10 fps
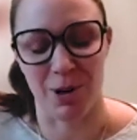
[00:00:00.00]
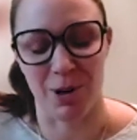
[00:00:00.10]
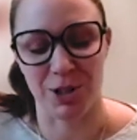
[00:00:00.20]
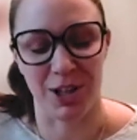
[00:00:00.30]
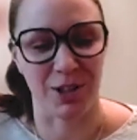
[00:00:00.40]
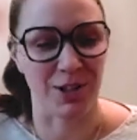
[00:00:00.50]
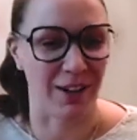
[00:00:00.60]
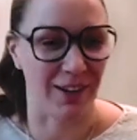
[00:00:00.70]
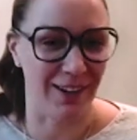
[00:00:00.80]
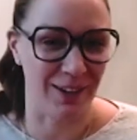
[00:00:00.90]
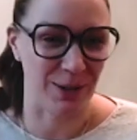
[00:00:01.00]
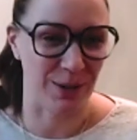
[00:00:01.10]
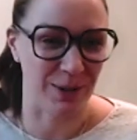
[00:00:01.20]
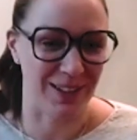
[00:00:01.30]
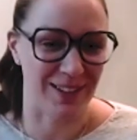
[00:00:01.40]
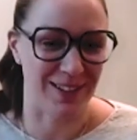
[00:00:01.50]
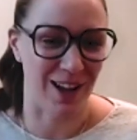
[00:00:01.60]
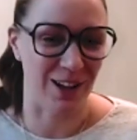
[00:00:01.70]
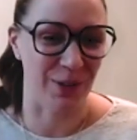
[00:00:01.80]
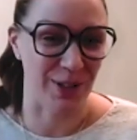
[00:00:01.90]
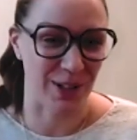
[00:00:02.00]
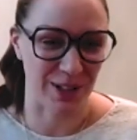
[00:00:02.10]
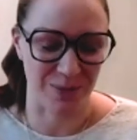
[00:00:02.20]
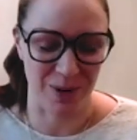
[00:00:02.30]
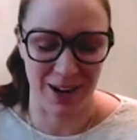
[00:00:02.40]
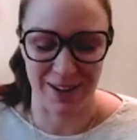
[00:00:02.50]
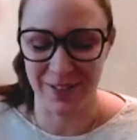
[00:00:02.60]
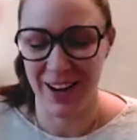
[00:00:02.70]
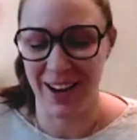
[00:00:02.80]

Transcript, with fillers: Marcia Adunka, who is Oliver Adunka's wife